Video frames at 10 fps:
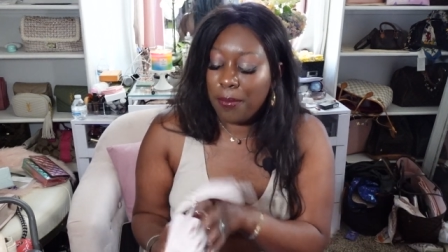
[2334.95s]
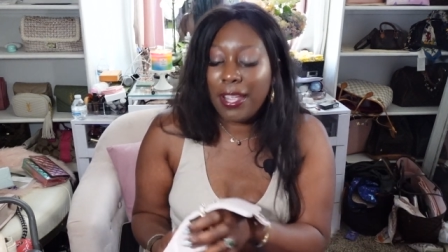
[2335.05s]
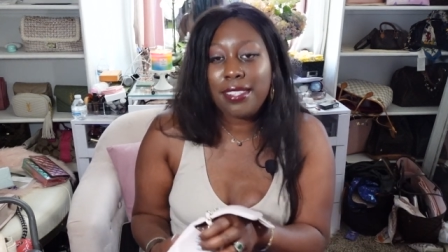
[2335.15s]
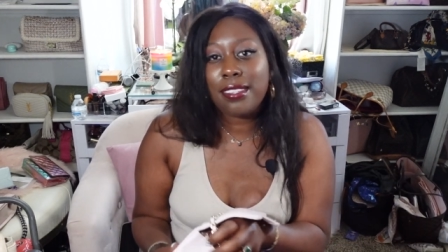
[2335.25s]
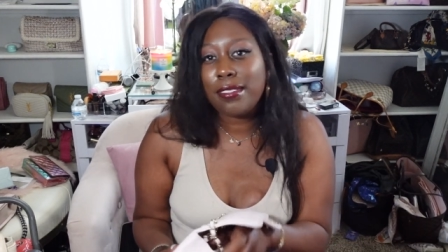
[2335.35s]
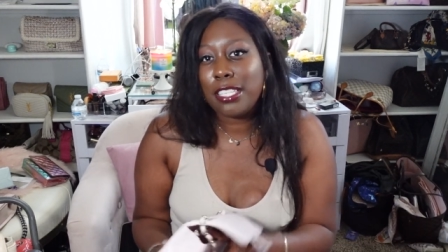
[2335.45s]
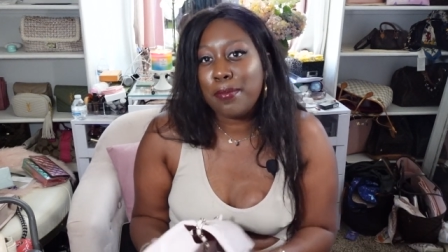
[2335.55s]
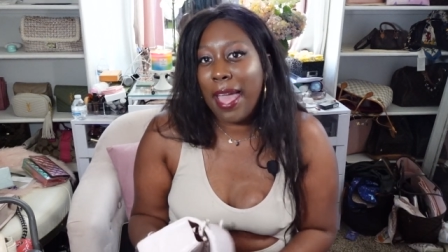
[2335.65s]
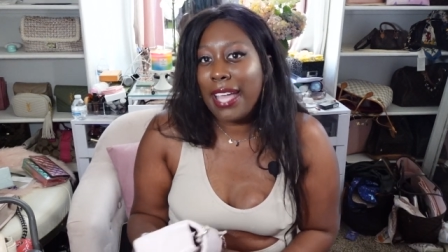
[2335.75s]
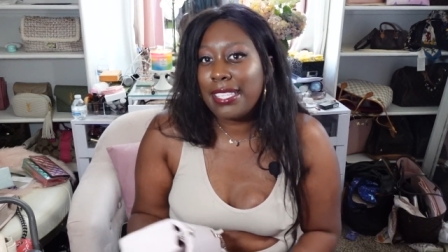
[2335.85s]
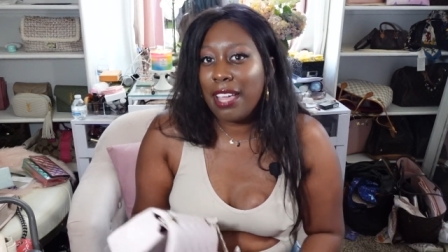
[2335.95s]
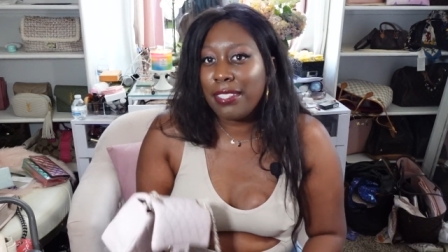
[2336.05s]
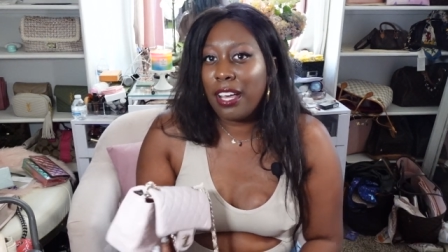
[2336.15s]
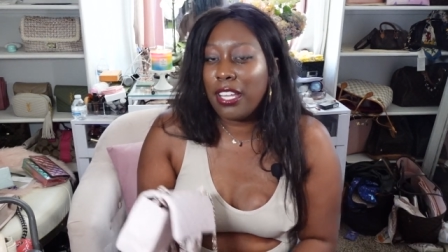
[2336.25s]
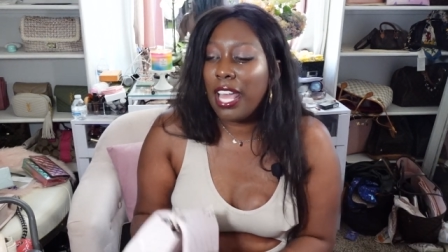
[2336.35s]
prices of these bags
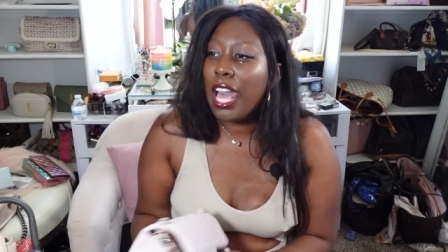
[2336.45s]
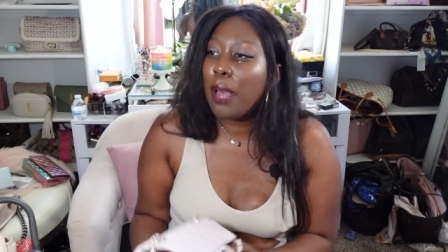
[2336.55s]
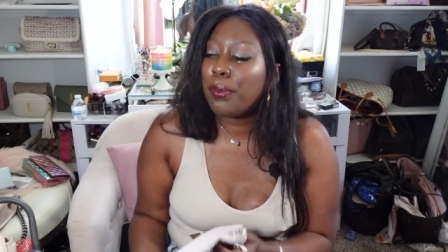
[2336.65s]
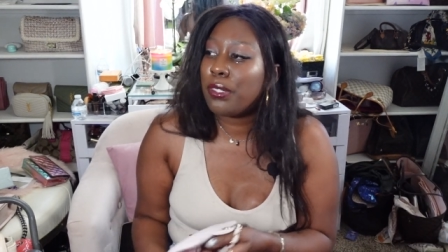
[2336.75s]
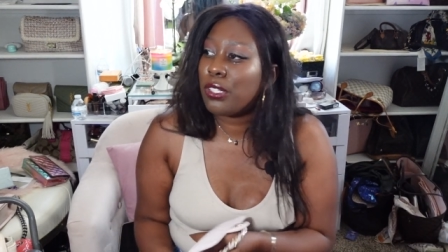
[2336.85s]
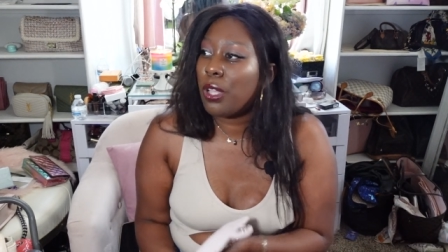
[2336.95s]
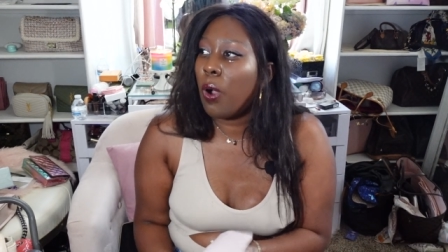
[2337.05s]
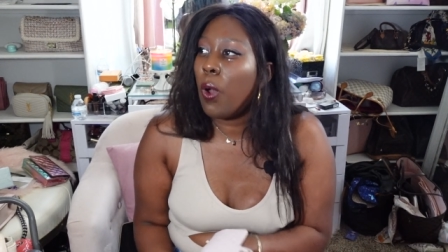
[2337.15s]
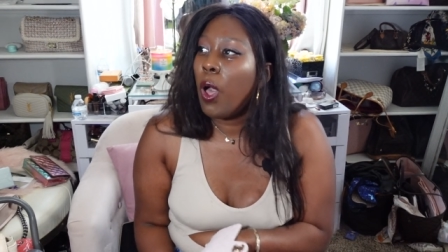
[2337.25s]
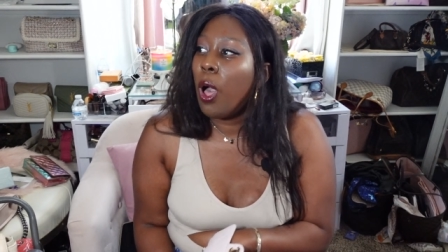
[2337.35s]
have gone up. And so